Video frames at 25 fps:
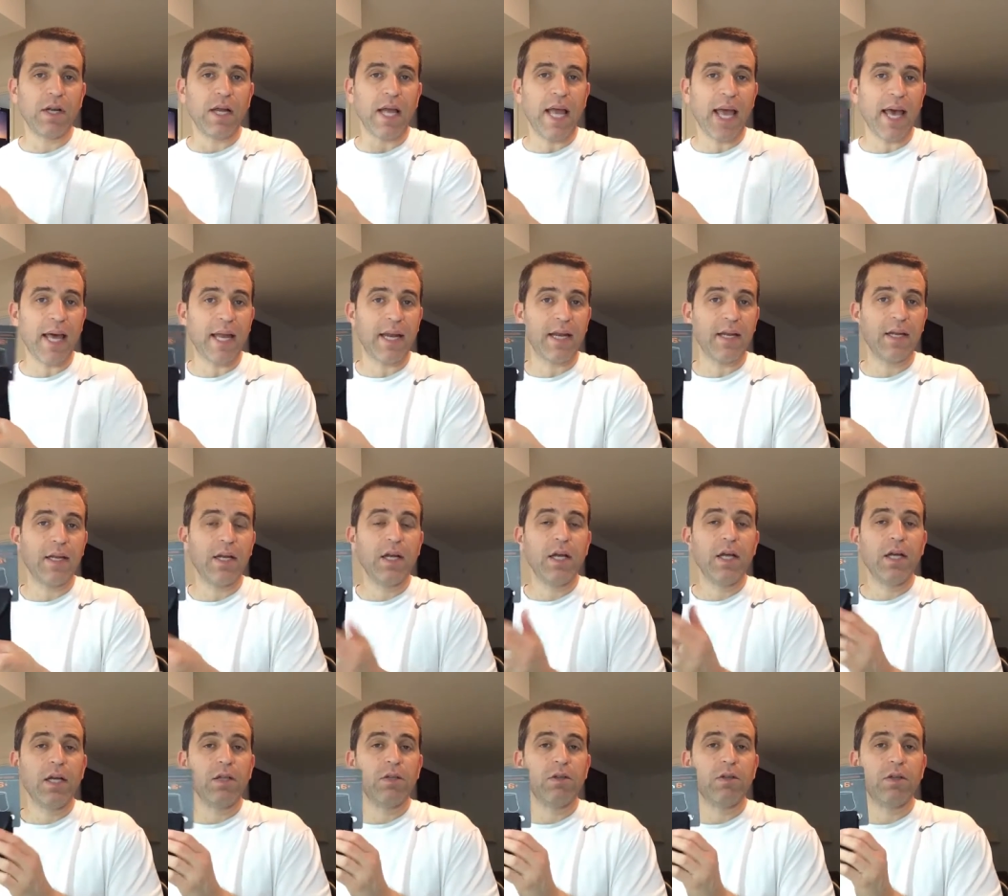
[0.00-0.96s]
added
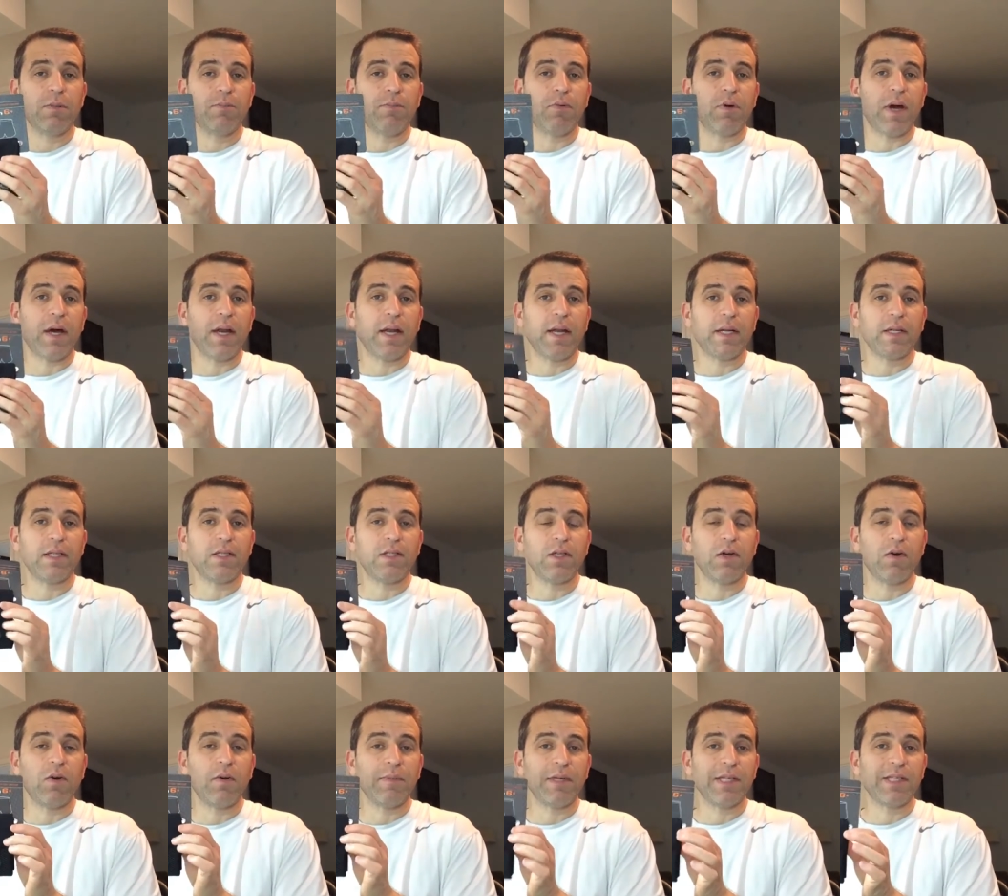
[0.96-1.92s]
to the product,
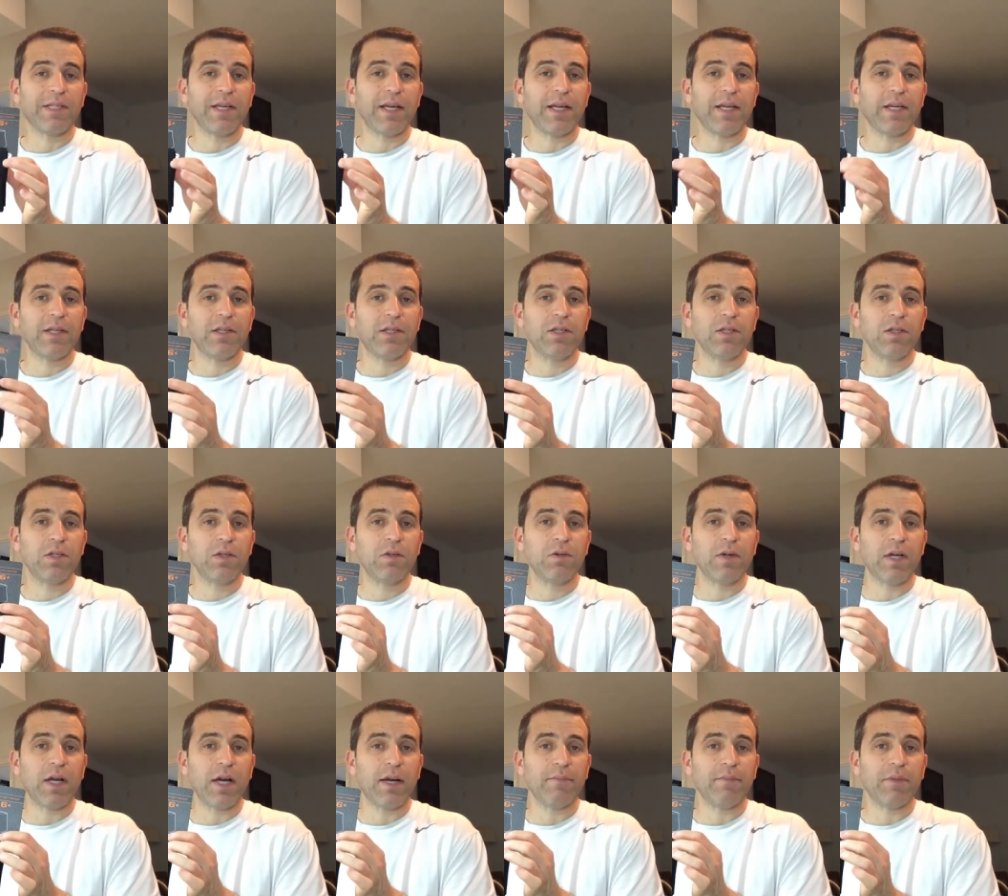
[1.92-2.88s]
so I'm excited to do
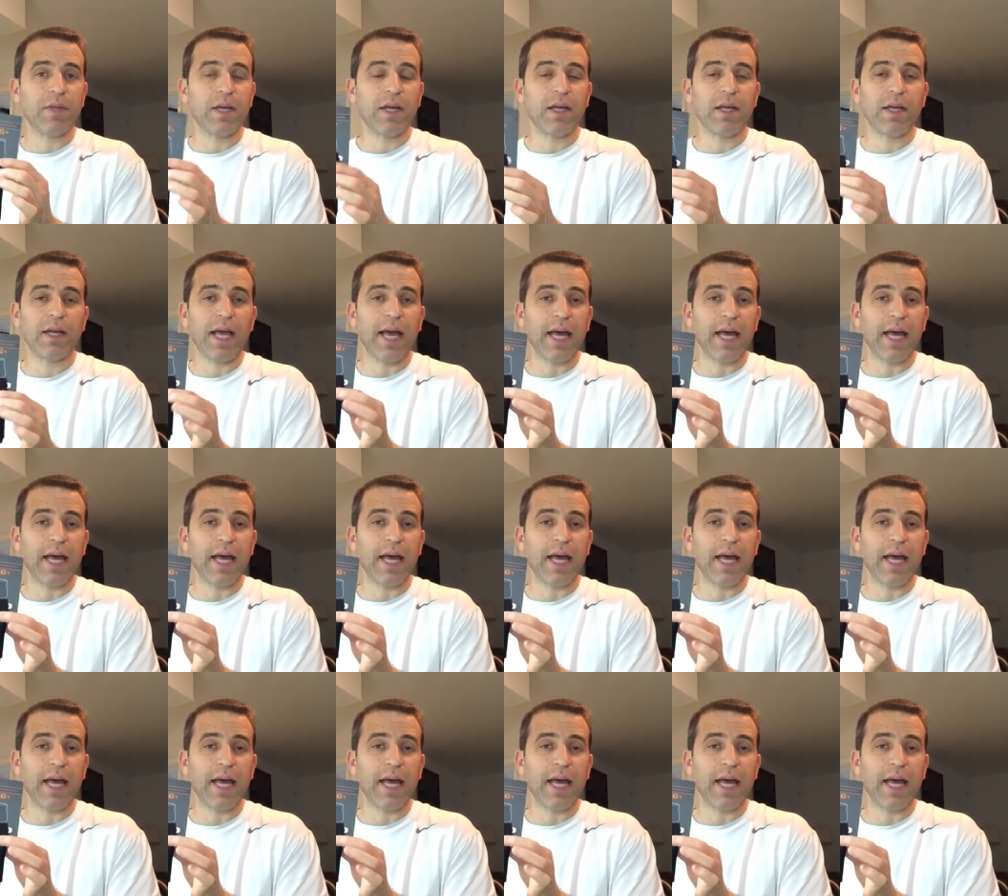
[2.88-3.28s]
an update.